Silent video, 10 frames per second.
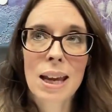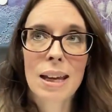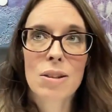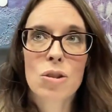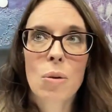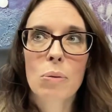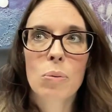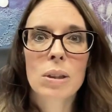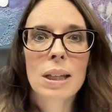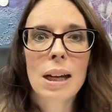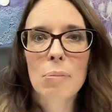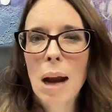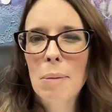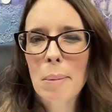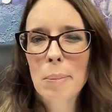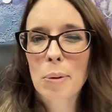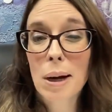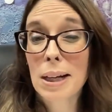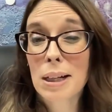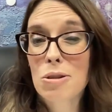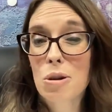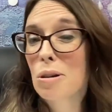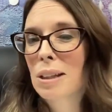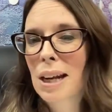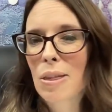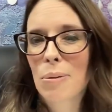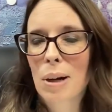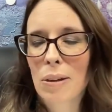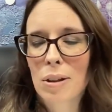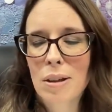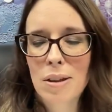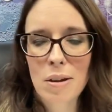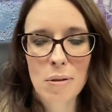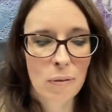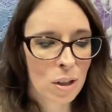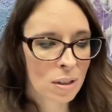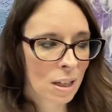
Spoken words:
And so I remember writing in a journal, and I threw it out there to the universe.